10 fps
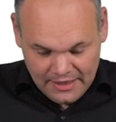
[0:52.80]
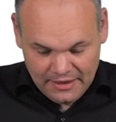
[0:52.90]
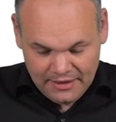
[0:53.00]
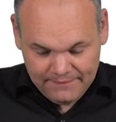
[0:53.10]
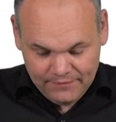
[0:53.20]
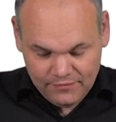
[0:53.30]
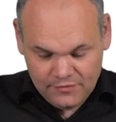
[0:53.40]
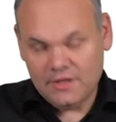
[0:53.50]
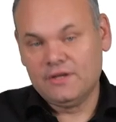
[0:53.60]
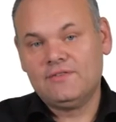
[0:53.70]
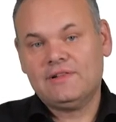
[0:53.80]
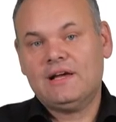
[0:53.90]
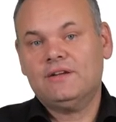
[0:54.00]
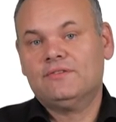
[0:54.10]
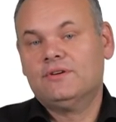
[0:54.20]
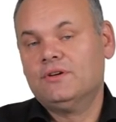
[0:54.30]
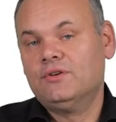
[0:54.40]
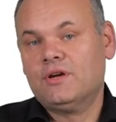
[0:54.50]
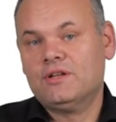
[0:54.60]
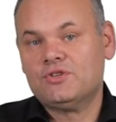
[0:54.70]
In this slide,
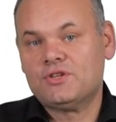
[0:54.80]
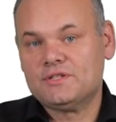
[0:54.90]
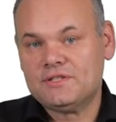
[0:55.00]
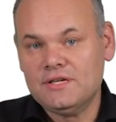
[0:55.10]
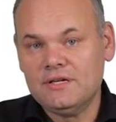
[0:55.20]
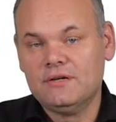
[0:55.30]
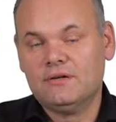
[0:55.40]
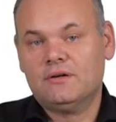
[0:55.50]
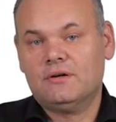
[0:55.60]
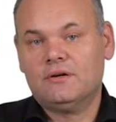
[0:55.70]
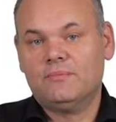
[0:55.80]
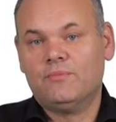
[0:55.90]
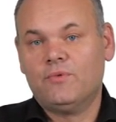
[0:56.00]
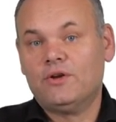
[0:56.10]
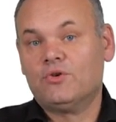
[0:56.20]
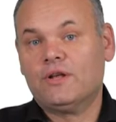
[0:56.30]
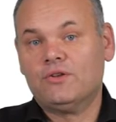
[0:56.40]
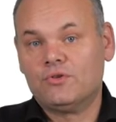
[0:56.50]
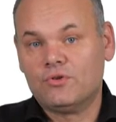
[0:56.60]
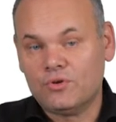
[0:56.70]
you can just see where you
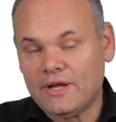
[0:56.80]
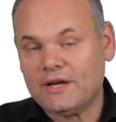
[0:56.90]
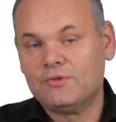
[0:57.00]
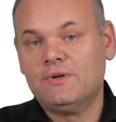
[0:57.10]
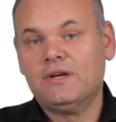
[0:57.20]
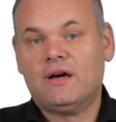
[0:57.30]
can contact me.